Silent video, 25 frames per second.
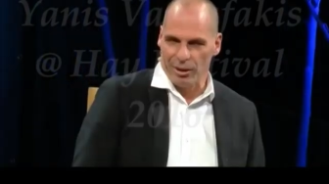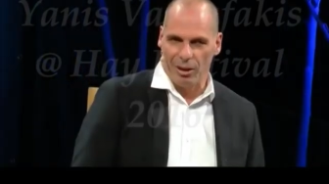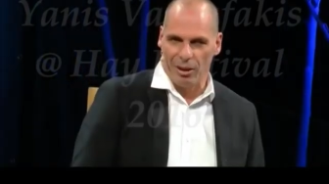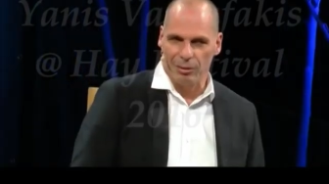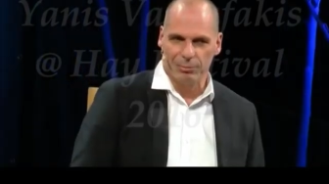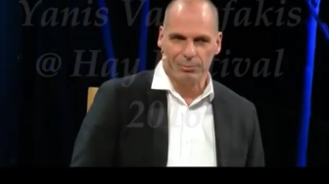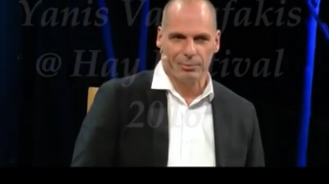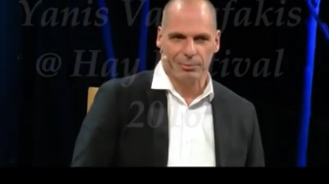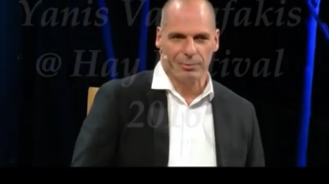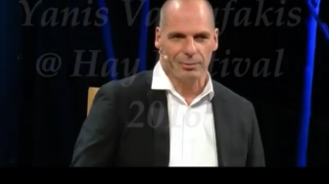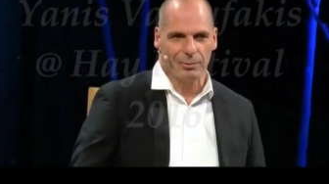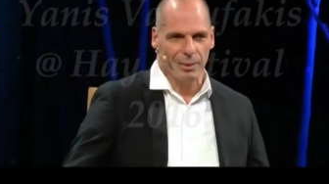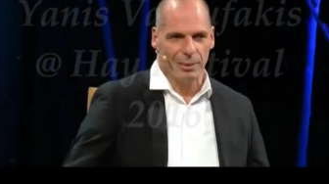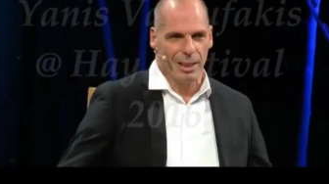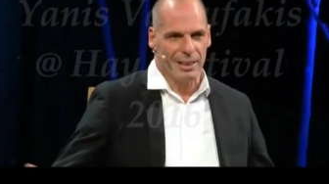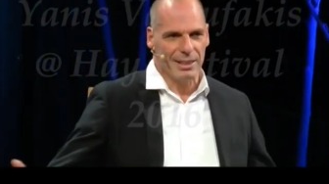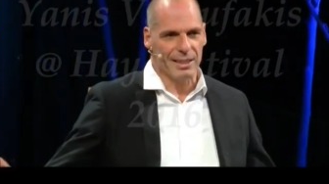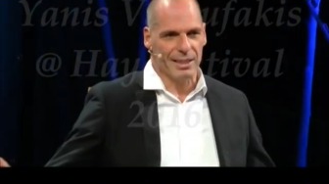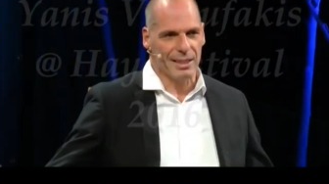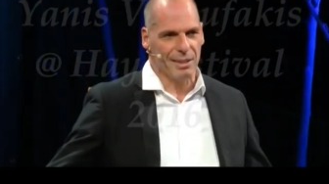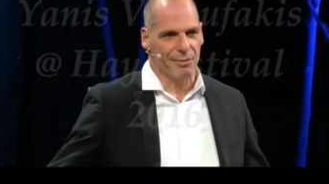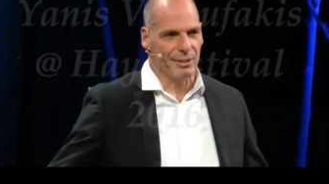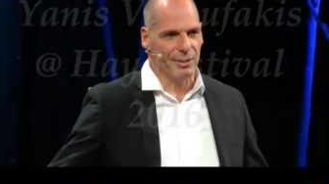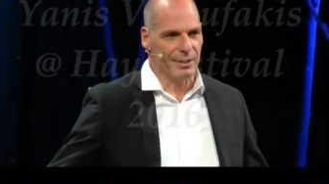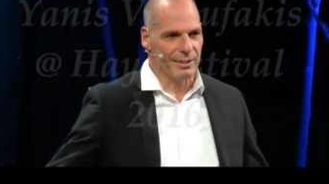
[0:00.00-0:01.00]
you know, as a
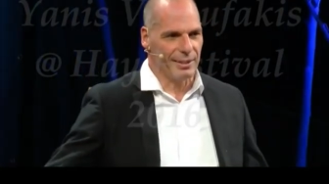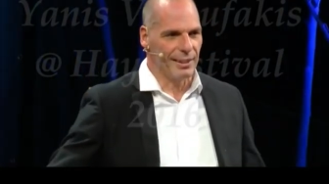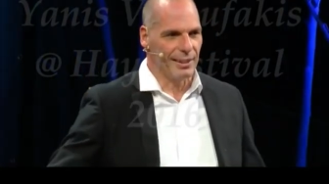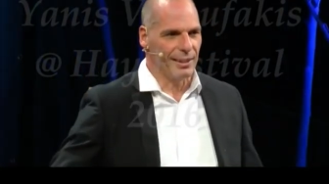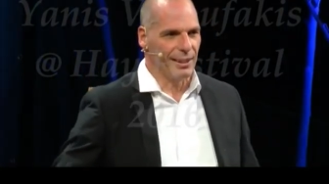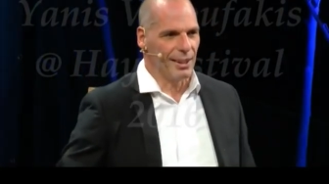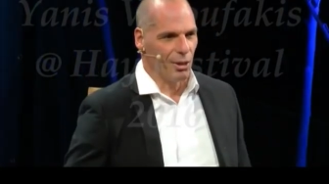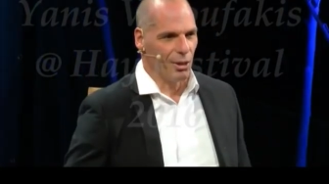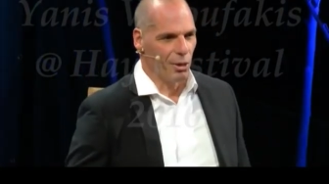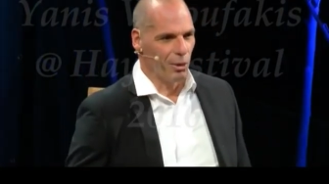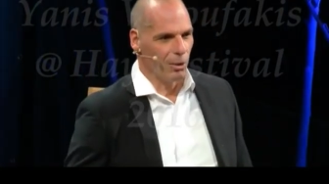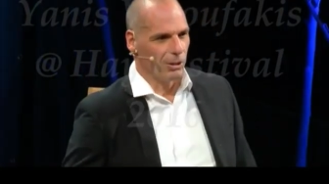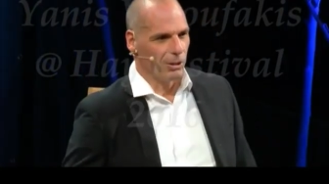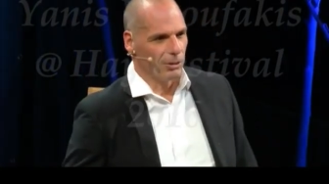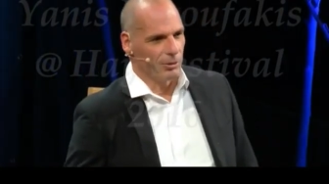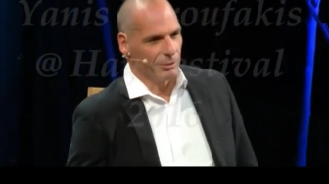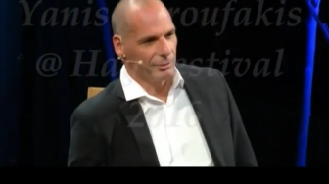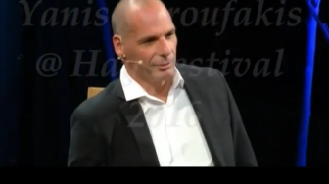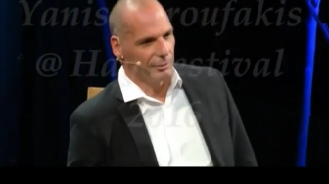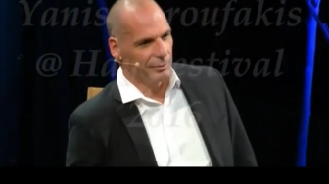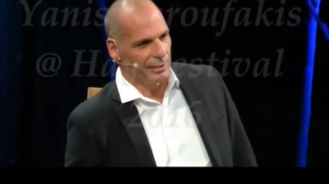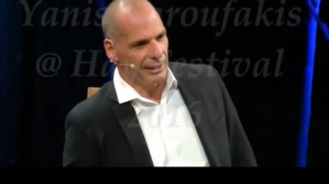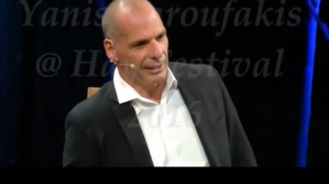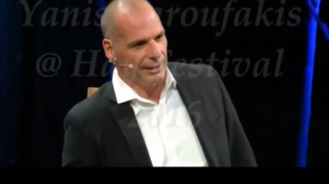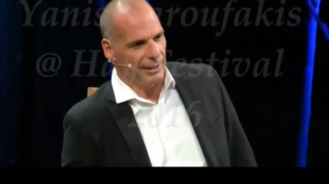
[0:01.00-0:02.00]
17 year old,
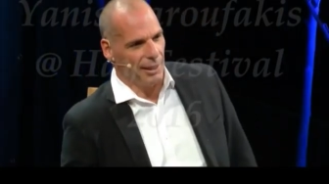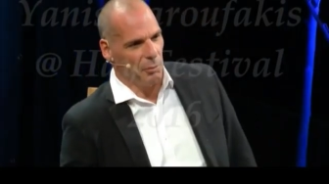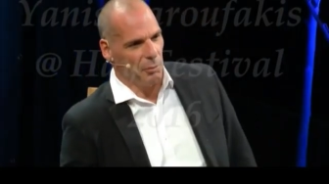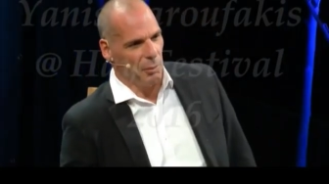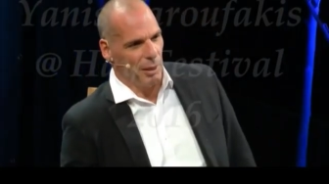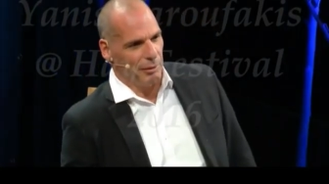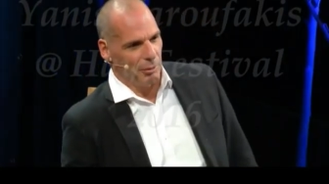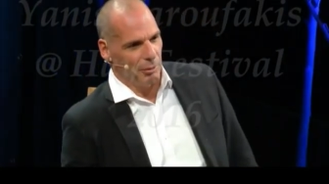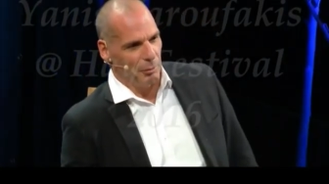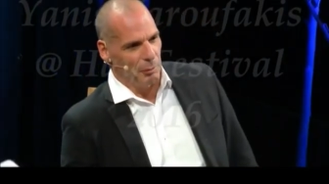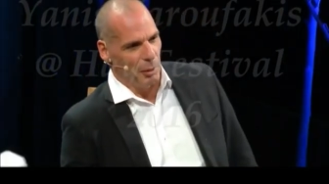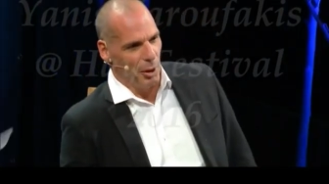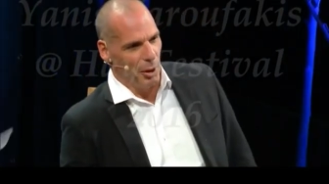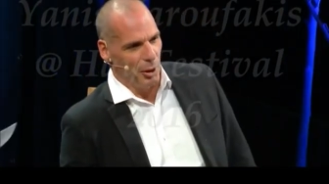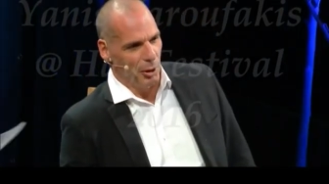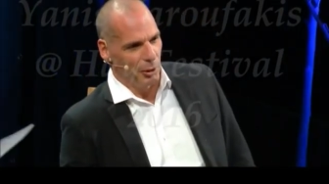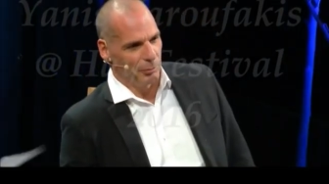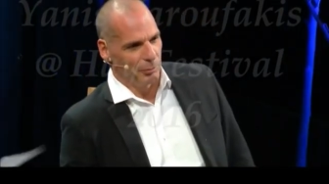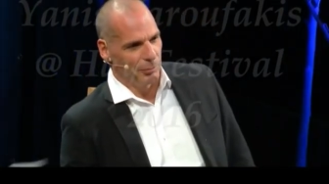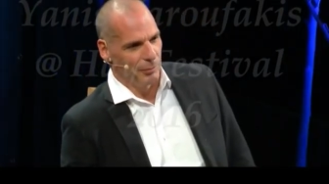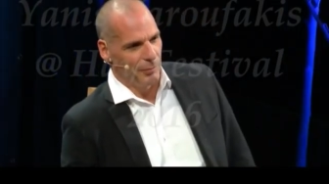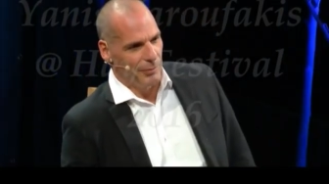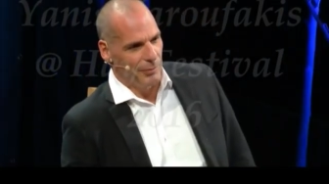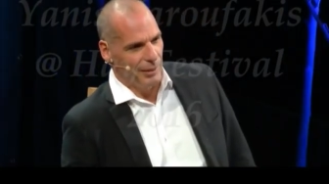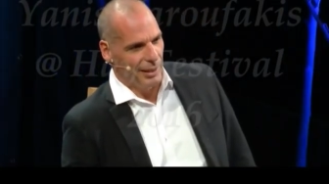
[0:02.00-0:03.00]
getting away from
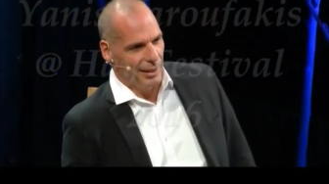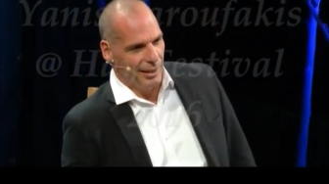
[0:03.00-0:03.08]
home,